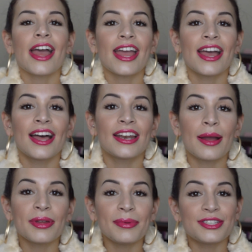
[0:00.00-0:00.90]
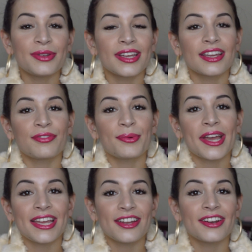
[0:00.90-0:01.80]
And I'm going to be doing a giveaway
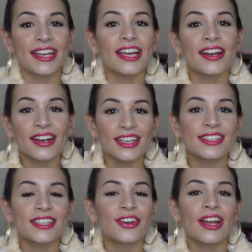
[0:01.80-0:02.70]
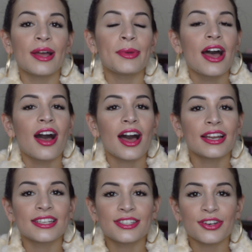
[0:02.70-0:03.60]
here and on Instagram. On
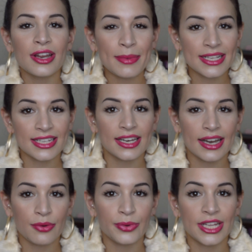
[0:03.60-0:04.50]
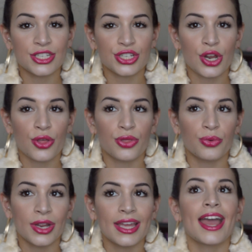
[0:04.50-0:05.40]
Instagram, I did reach
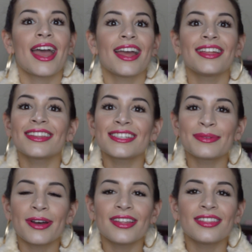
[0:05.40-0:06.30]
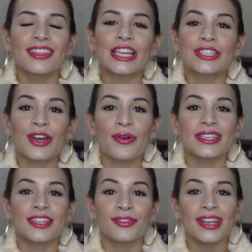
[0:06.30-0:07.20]
3K this month, so
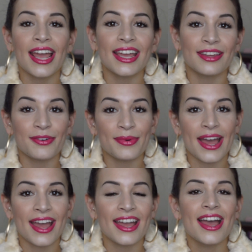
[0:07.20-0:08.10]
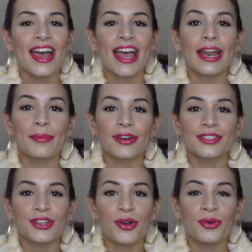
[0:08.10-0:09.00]
it's a 3K giveaway, and I'm
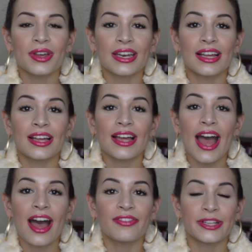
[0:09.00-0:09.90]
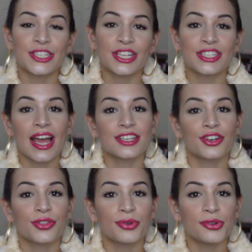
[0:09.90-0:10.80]
also going to have a chance to
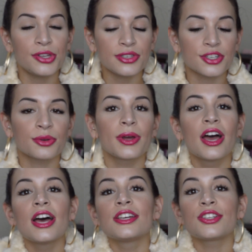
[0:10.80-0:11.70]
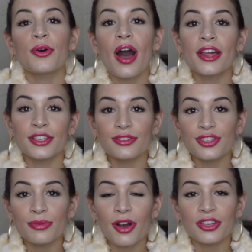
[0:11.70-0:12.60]
enter through YouTube. So on
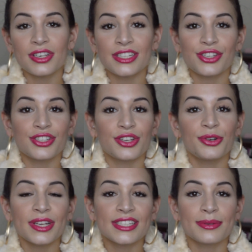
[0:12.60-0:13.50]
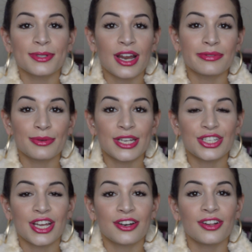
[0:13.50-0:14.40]
YouTube, all you need to do is subscribe to my
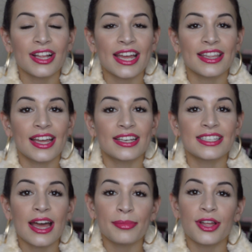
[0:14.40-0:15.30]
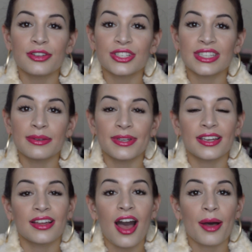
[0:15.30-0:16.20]
channel, and then down below just leave me
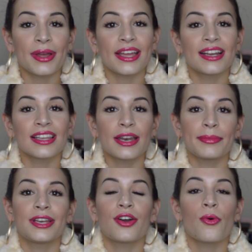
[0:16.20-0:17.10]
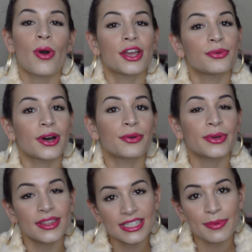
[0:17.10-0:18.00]
a comment letting me know why you want to
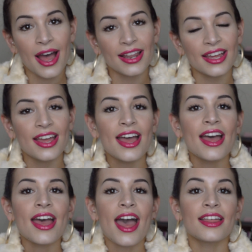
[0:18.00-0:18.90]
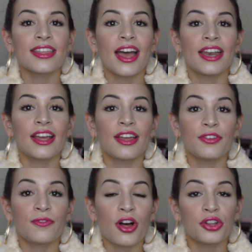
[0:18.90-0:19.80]
win this palette. And then if
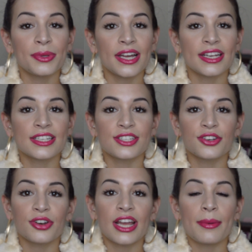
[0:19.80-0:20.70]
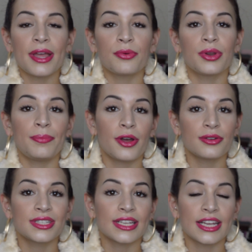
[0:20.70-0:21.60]
you follow me on Instagram and
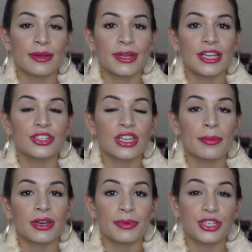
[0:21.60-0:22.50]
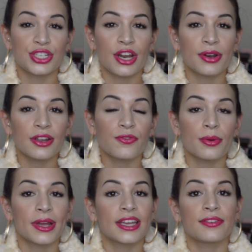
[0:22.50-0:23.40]
repost an image that I'm going to be sharing for
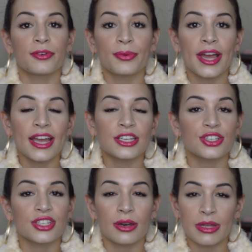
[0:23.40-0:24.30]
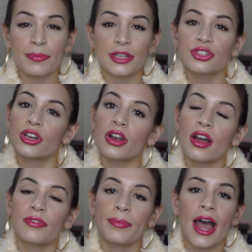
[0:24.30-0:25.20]
my giveaway, it's just going to be a picture
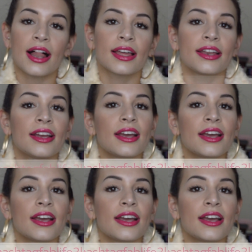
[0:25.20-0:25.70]
of the palette